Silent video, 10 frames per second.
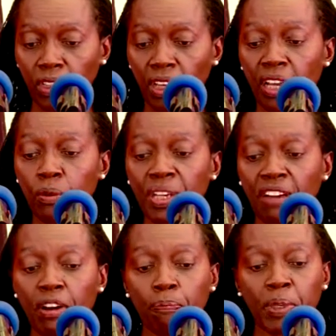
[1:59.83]
and we have
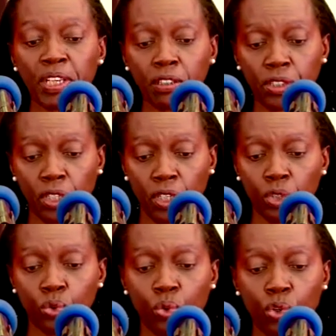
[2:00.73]
appealed
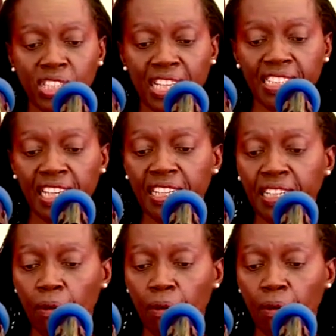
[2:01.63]
to those attending our